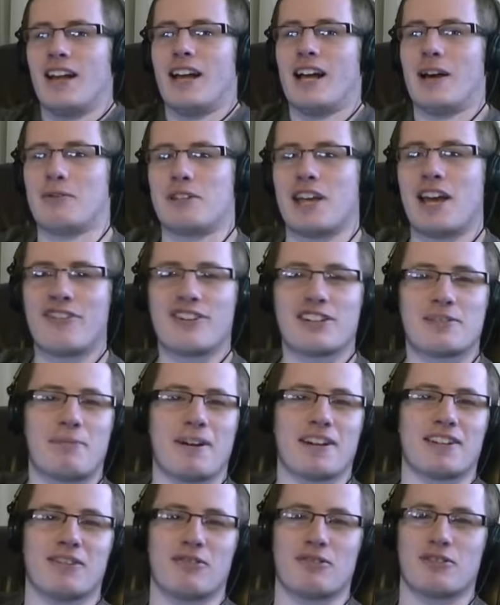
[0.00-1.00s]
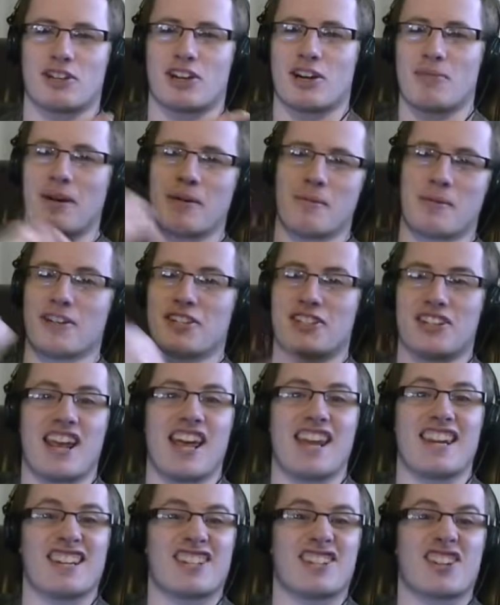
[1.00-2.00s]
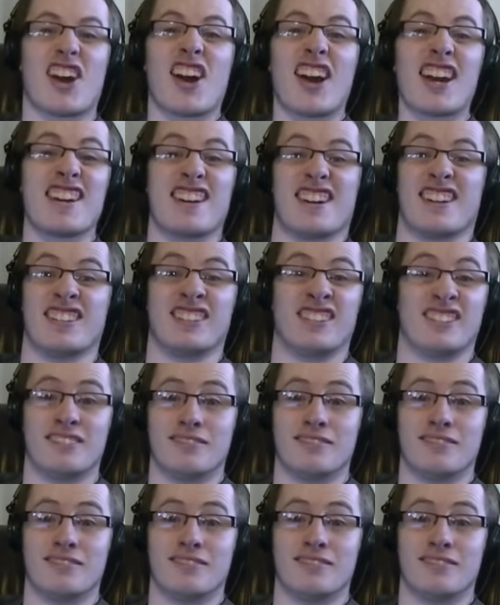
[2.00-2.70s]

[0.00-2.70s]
I was half expecting it to come out in the end of China.